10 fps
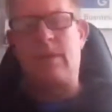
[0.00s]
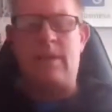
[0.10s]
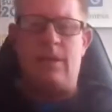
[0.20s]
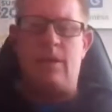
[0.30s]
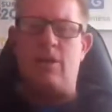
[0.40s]

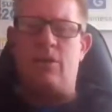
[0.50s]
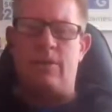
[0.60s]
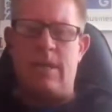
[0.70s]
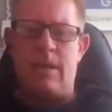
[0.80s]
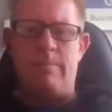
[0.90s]
you know, you
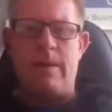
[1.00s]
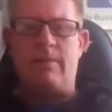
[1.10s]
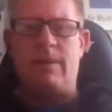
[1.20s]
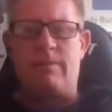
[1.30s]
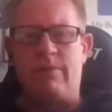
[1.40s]
say about
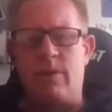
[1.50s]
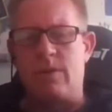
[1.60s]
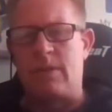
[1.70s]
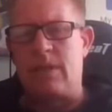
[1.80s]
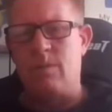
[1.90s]
like
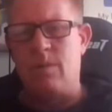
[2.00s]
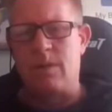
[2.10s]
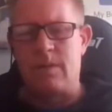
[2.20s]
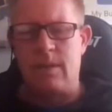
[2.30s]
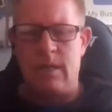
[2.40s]
focus
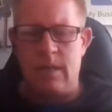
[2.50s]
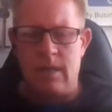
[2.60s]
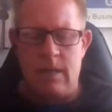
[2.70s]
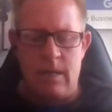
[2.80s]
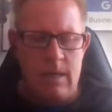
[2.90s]
keywords,
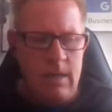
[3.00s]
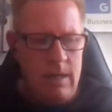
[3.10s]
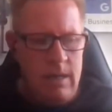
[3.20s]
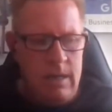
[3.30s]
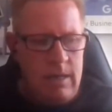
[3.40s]

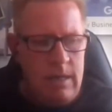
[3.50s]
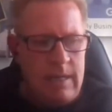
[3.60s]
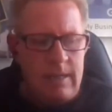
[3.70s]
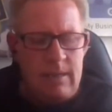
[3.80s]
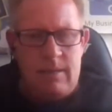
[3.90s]
like